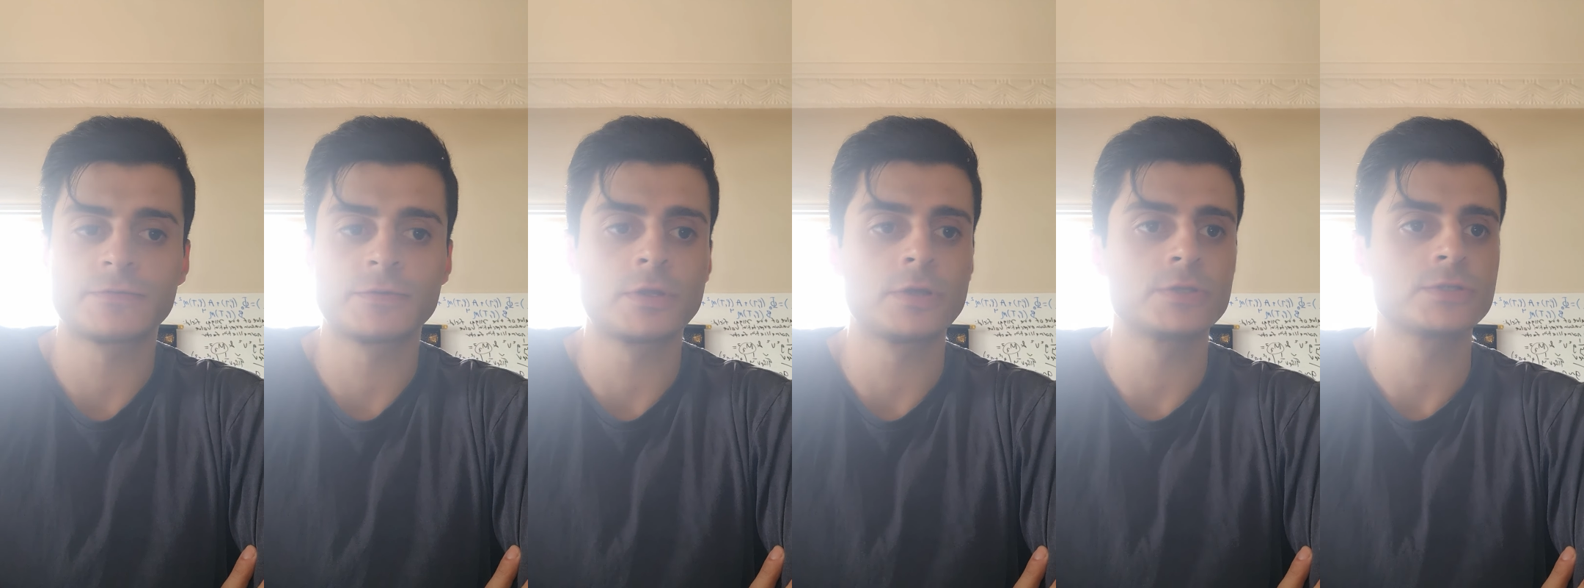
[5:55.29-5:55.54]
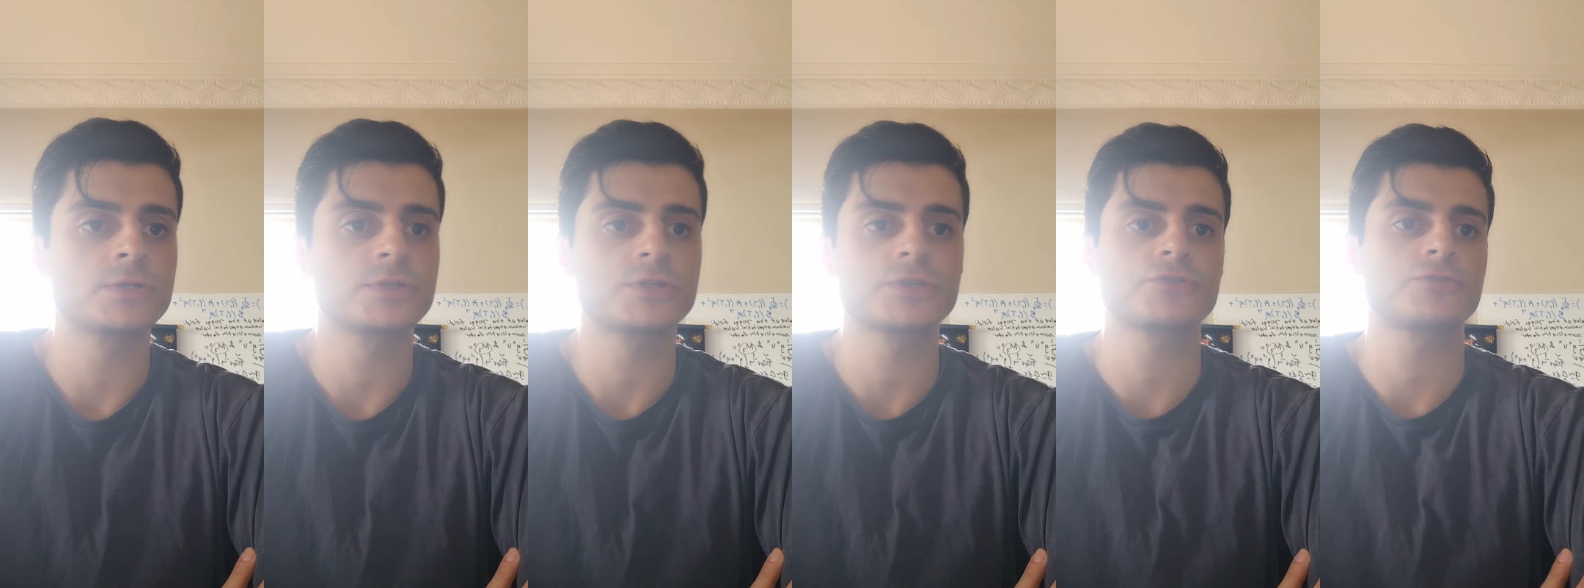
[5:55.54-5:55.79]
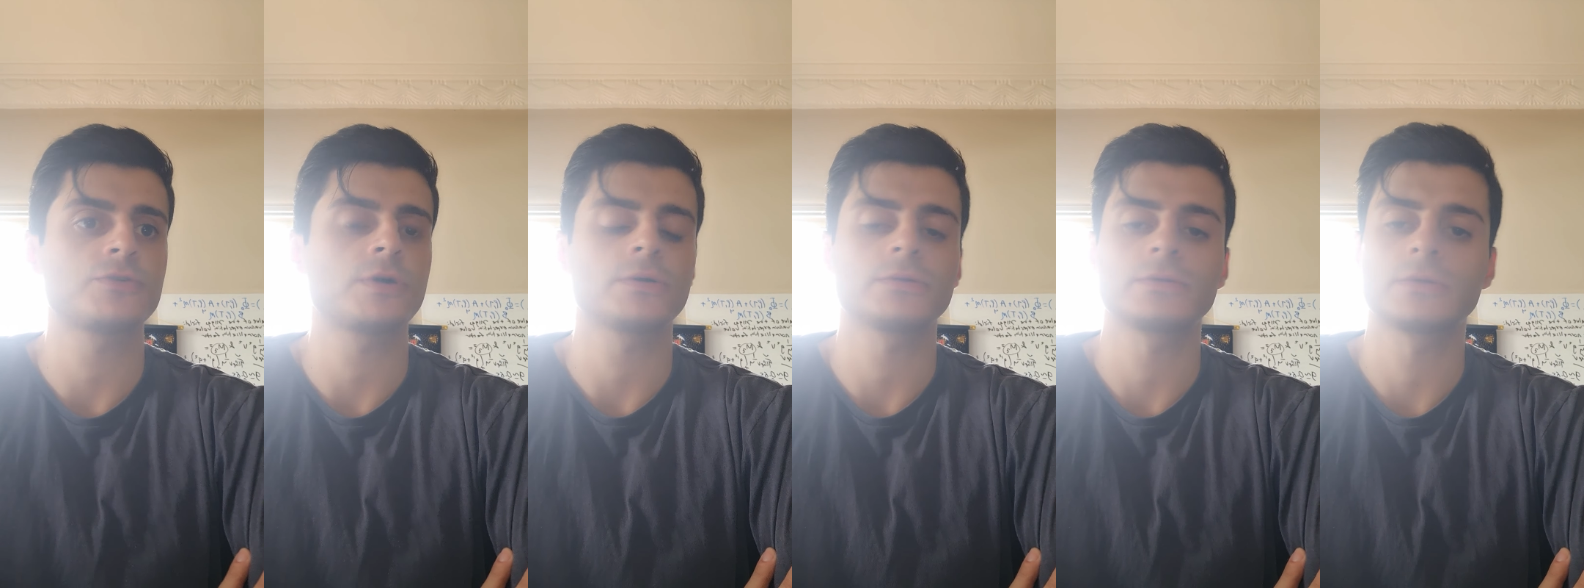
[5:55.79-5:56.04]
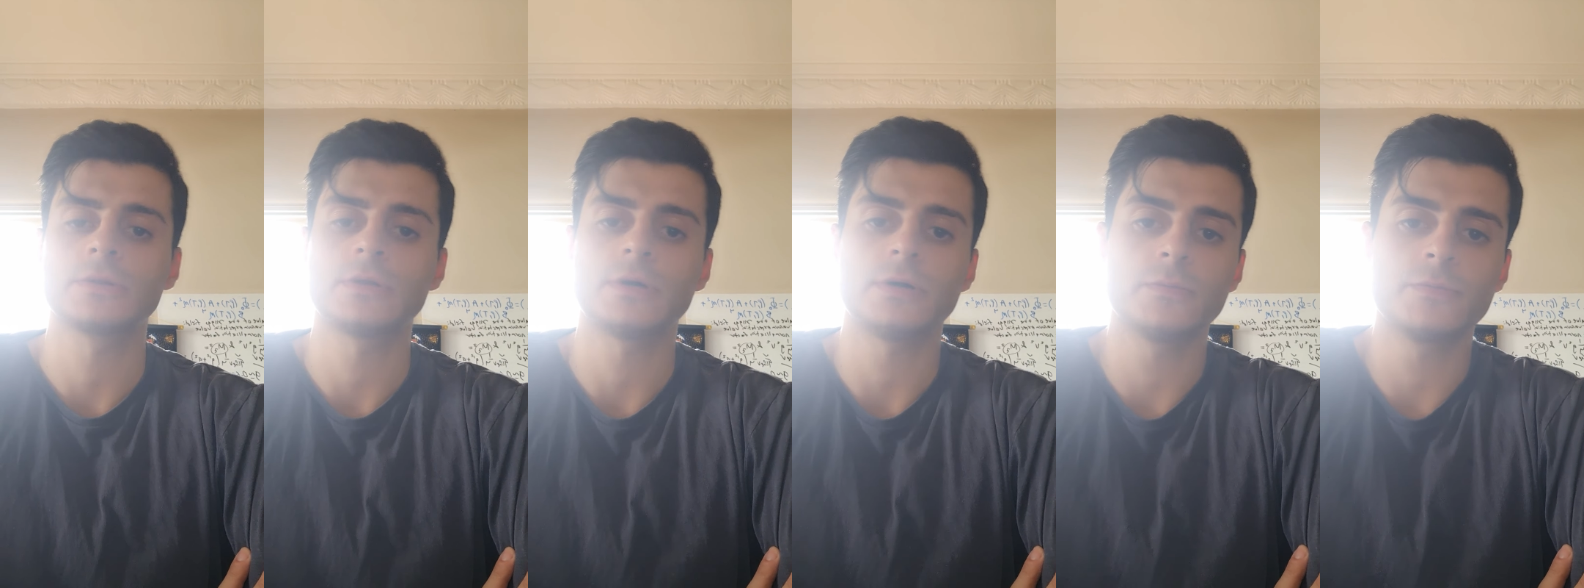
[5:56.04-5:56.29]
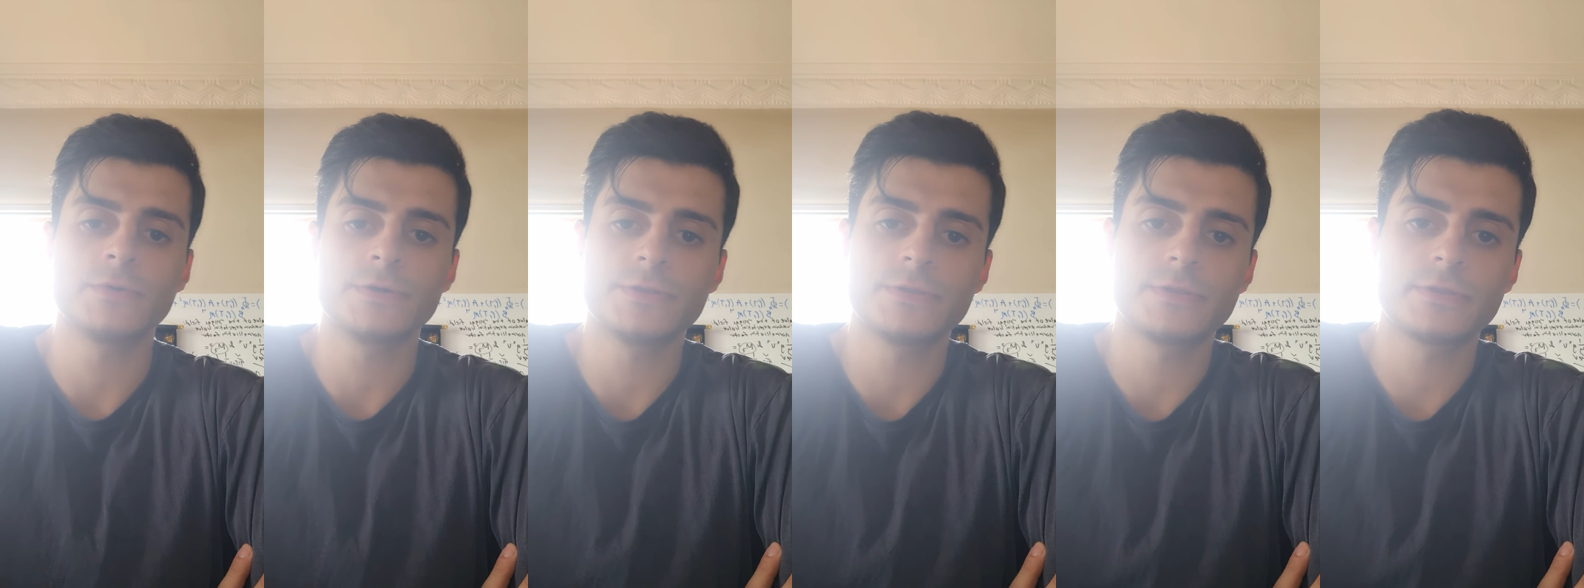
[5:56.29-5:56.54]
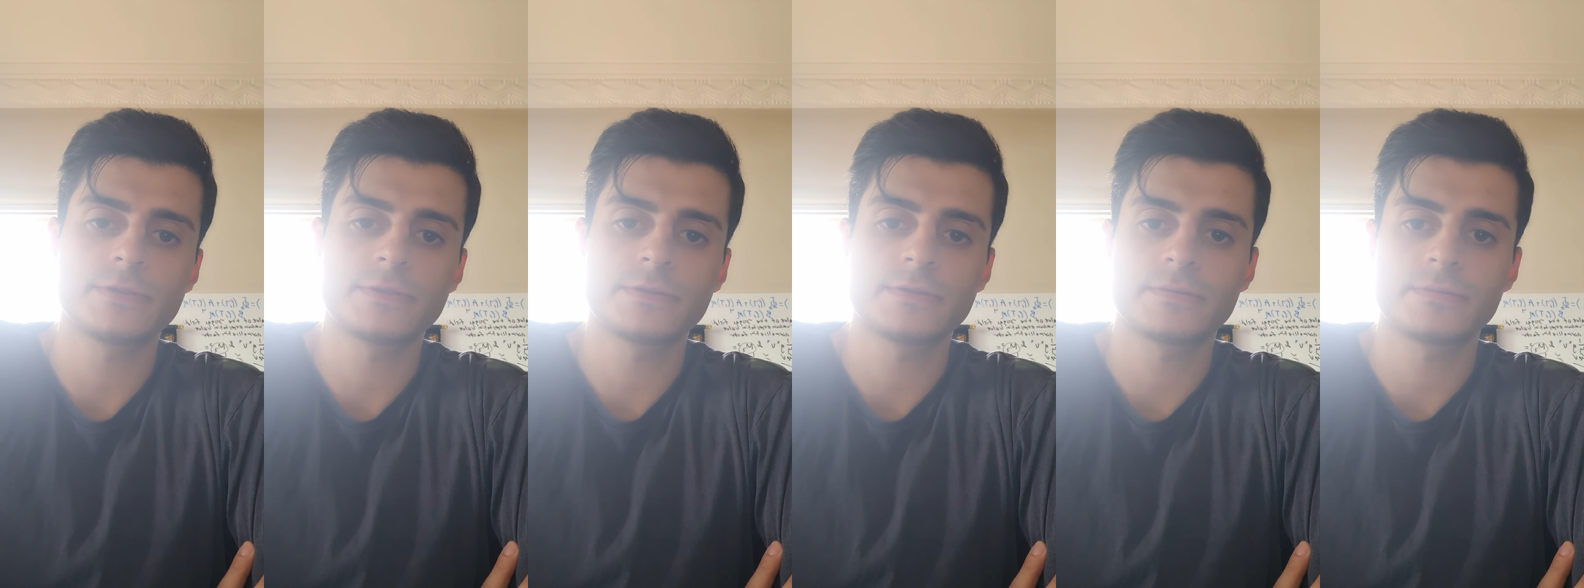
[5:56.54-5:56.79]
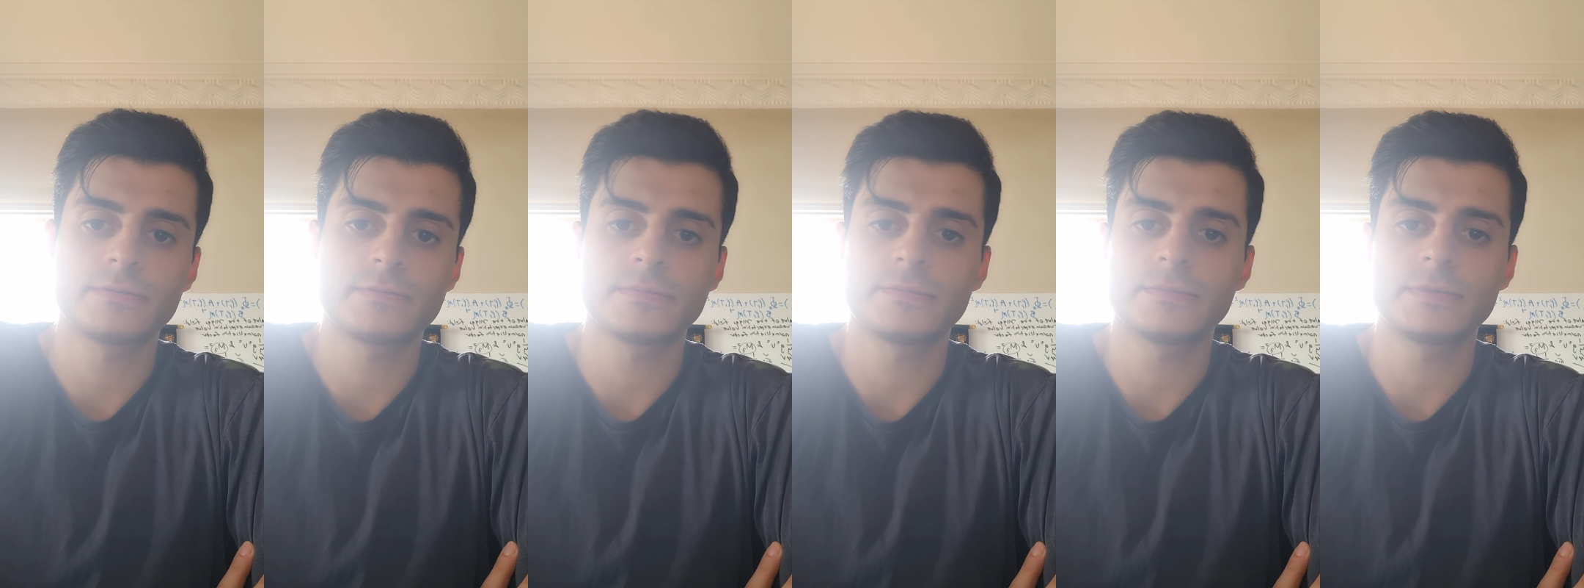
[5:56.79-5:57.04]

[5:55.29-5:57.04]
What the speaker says: for those who struggle a lot with